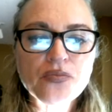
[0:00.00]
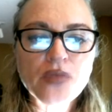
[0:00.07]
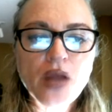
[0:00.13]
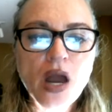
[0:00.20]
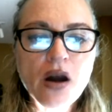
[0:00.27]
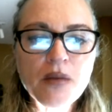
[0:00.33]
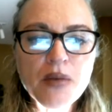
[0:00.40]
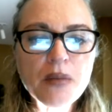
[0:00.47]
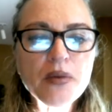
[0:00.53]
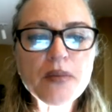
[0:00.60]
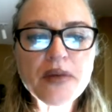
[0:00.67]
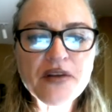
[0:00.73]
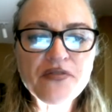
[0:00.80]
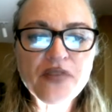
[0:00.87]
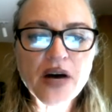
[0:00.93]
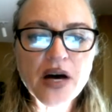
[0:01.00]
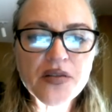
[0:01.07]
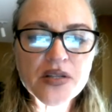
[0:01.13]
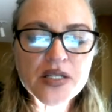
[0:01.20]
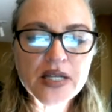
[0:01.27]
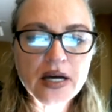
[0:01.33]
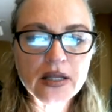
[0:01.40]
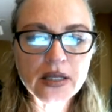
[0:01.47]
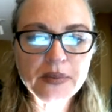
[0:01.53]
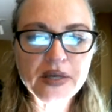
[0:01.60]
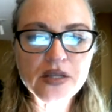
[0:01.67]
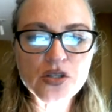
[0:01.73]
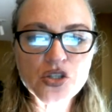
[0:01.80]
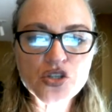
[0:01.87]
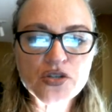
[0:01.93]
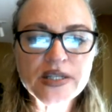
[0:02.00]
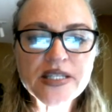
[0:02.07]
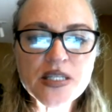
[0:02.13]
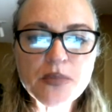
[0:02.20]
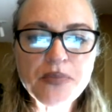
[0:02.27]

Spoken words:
I remember my father telling me the streets are